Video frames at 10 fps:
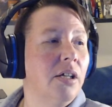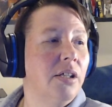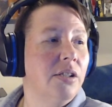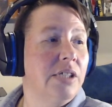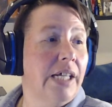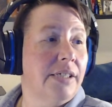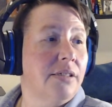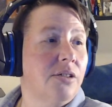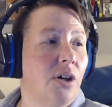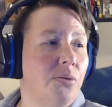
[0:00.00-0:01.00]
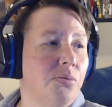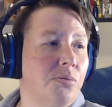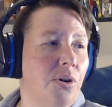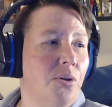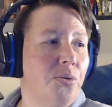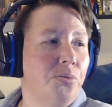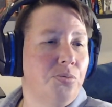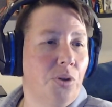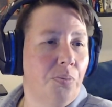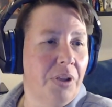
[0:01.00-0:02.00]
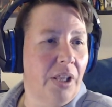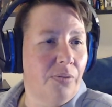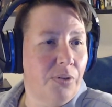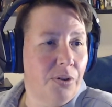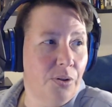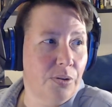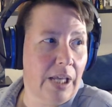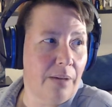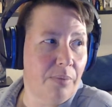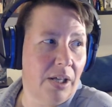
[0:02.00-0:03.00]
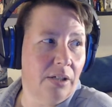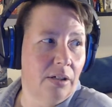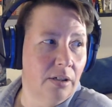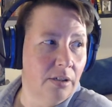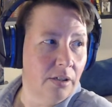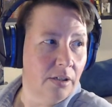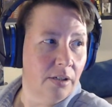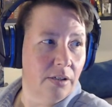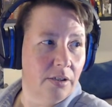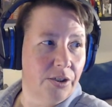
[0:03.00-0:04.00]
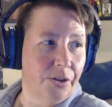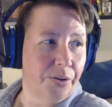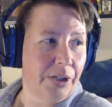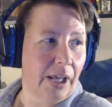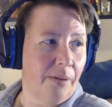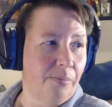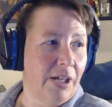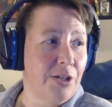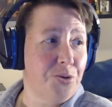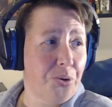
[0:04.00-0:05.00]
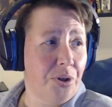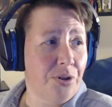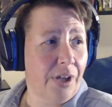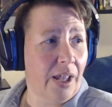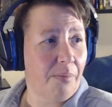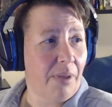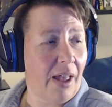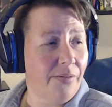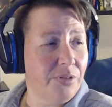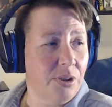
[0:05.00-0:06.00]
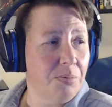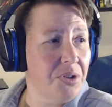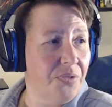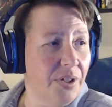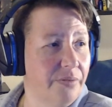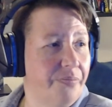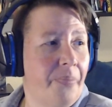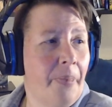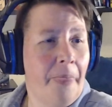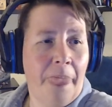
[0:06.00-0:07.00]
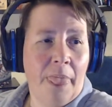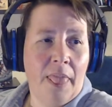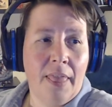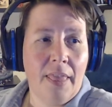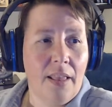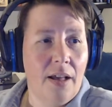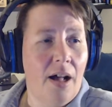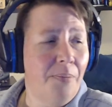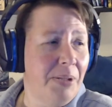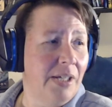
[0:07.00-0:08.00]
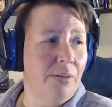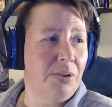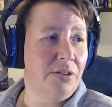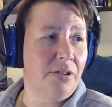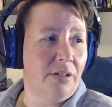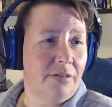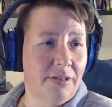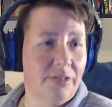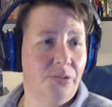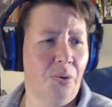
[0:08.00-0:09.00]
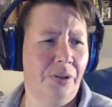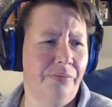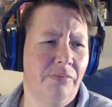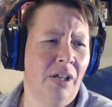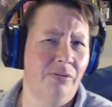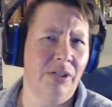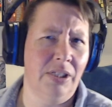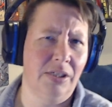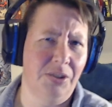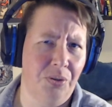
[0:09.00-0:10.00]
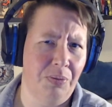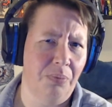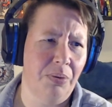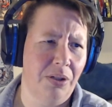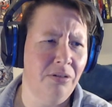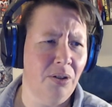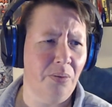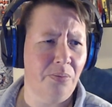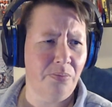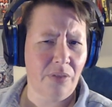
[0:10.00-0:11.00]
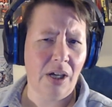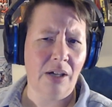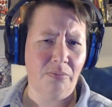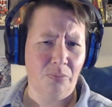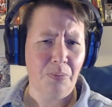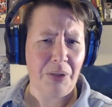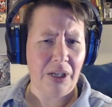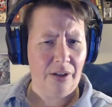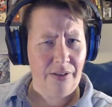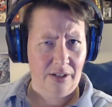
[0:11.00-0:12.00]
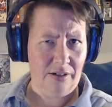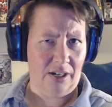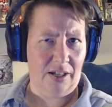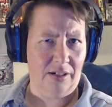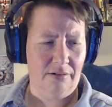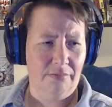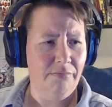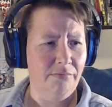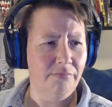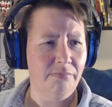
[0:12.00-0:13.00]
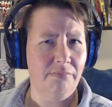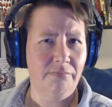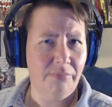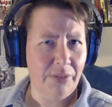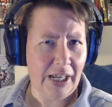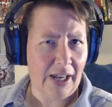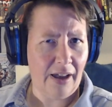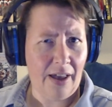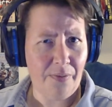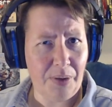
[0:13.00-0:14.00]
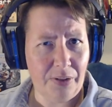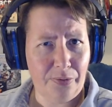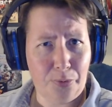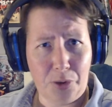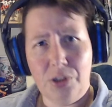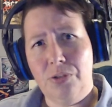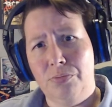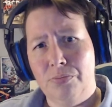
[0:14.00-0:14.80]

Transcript: Yes, go. Don't be late for your own campaign. Your own game. Enjoy your game. Have so much fun. I'll be here when you're done. Well, not really a streaming, but I will be on the internet. Like I have been for you.